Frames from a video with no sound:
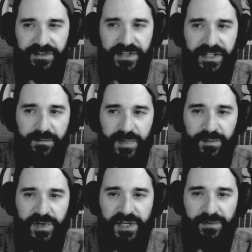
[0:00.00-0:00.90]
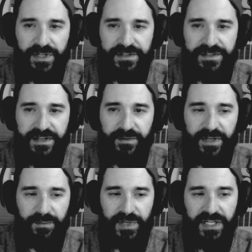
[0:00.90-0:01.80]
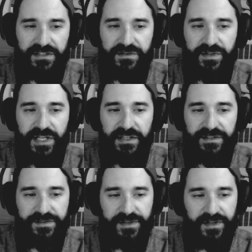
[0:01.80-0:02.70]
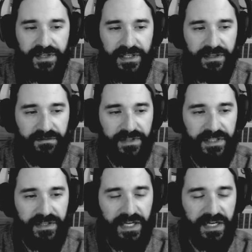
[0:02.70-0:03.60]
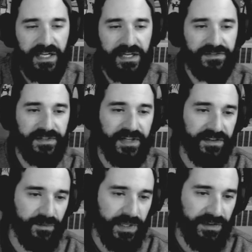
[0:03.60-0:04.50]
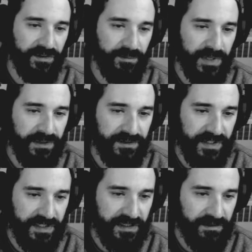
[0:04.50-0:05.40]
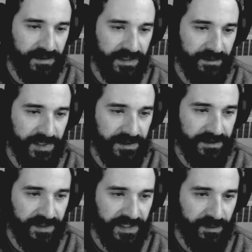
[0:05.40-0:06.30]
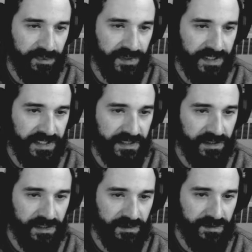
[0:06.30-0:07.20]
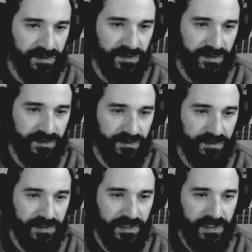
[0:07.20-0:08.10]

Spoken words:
feel like my brain works that way. But I do like this drawing. I really like, and I actually like the way that the mural turned out. The mural turned out pretty close to,